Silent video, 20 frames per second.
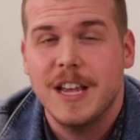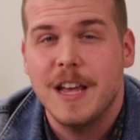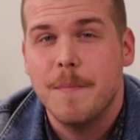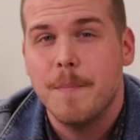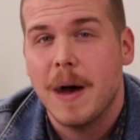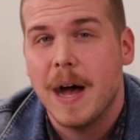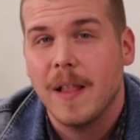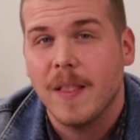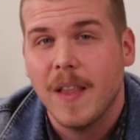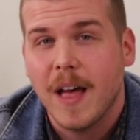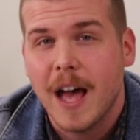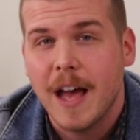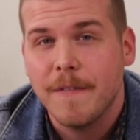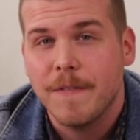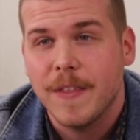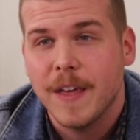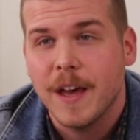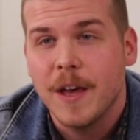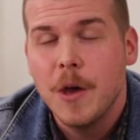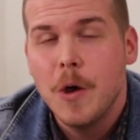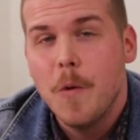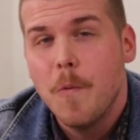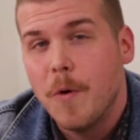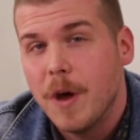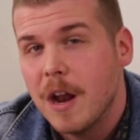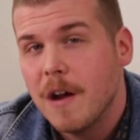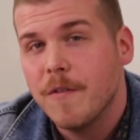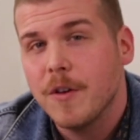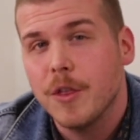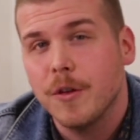in my life, that
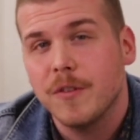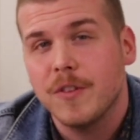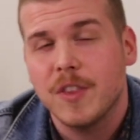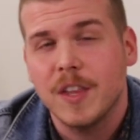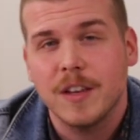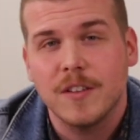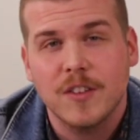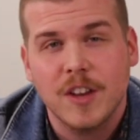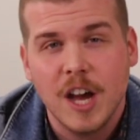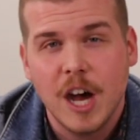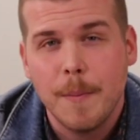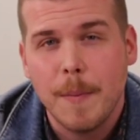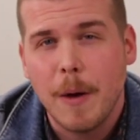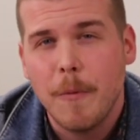whenever those things come,